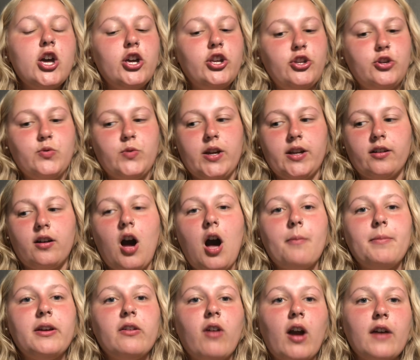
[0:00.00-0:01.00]
You can
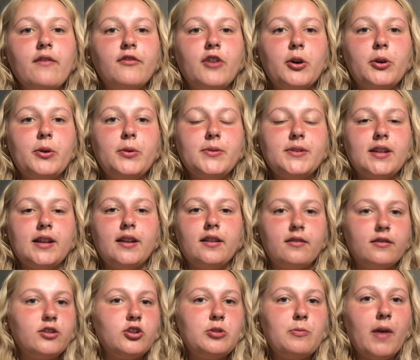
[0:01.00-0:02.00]
copyright photos
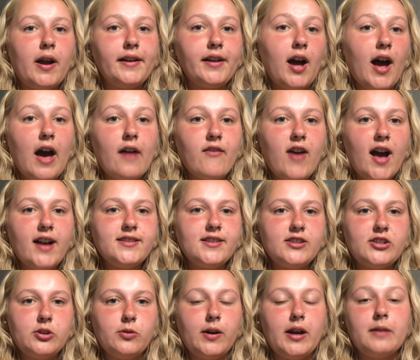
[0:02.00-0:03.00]
and you might not have access
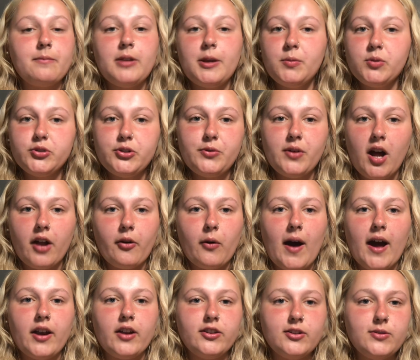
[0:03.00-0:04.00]
to it, and people do not know
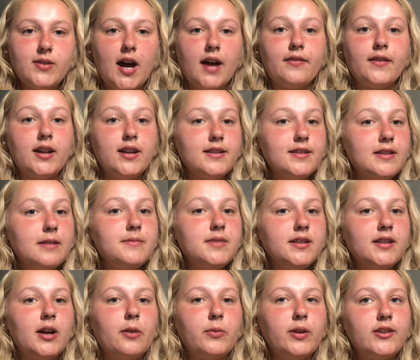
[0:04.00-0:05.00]
how to do that, and that is
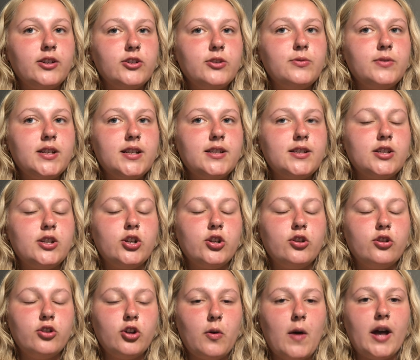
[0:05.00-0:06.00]
something that we do need to
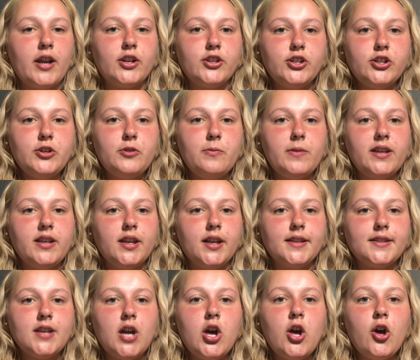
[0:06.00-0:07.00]
know how to do,
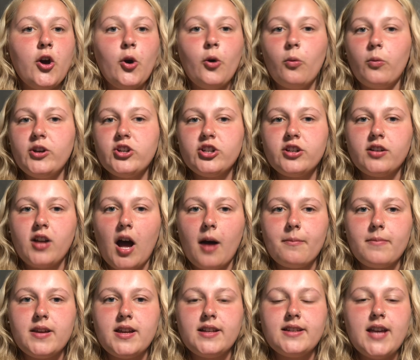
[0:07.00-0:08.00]
because we should not
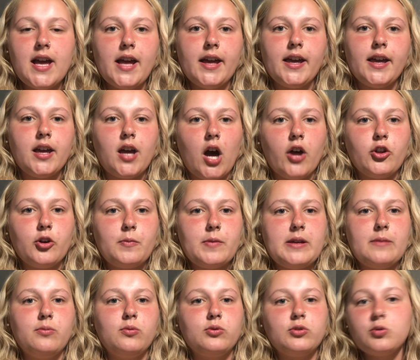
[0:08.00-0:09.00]
be taking other
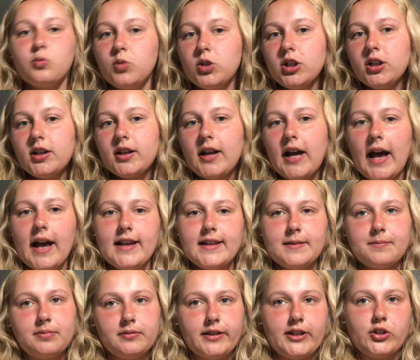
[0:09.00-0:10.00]
people's work as
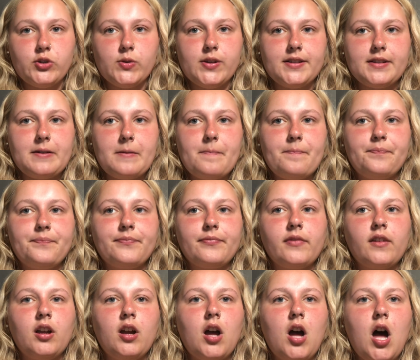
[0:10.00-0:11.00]
plagiarism.
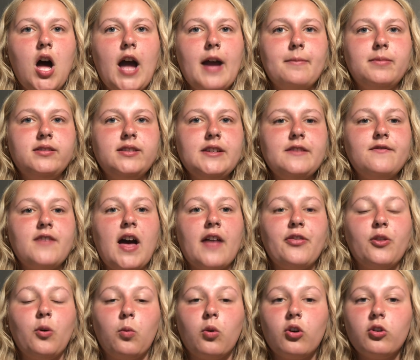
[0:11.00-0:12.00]
I believe that
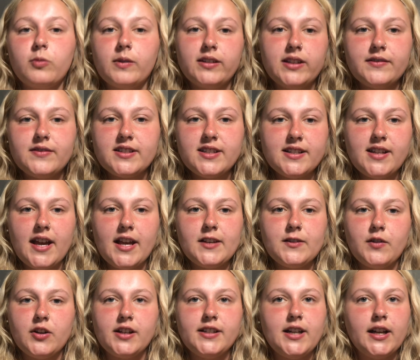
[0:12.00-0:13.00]
the world we live in today is
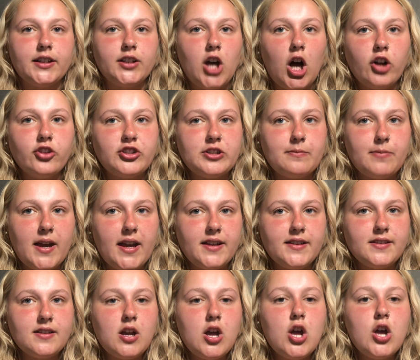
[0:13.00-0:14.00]
very technology
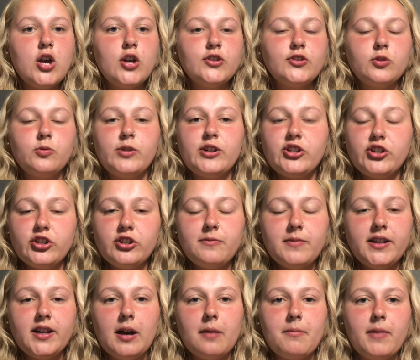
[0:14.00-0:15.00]
based, so we should
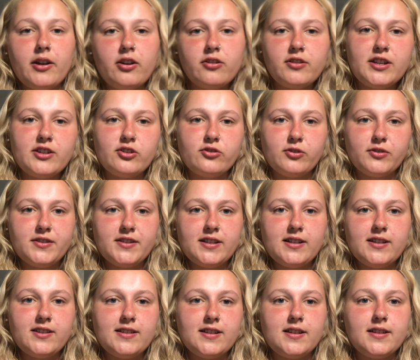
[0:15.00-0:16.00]
become better digital
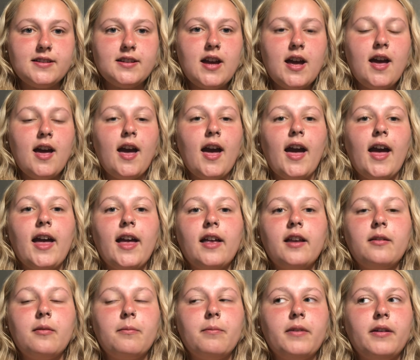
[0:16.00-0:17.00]
citizens
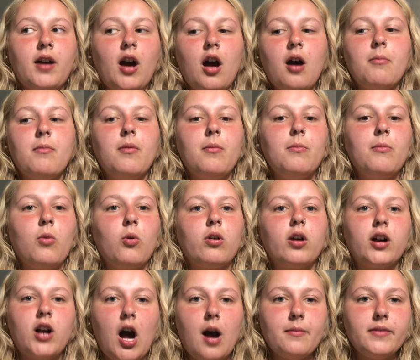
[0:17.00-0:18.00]
and become more
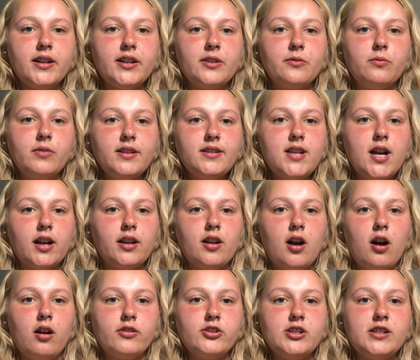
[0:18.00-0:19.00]
accommodated with
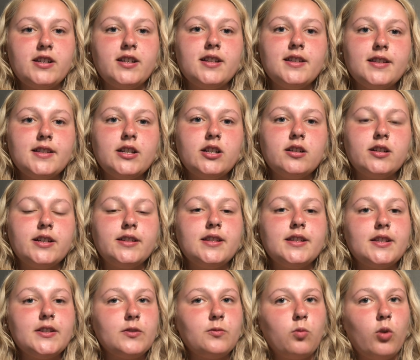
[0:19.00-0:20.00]
technology, considering
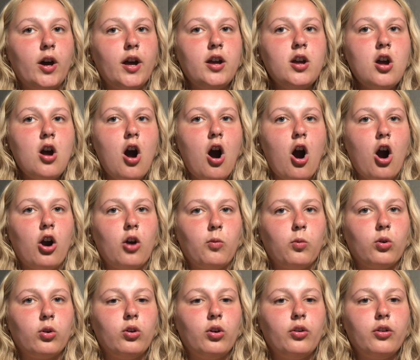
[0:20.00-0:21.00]
this is what our
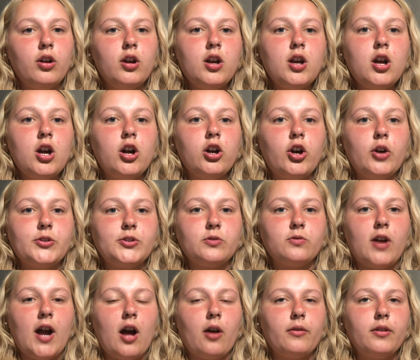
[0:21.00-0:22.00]
world goes
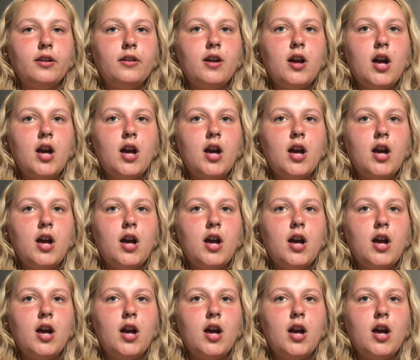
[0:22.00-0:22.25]
around.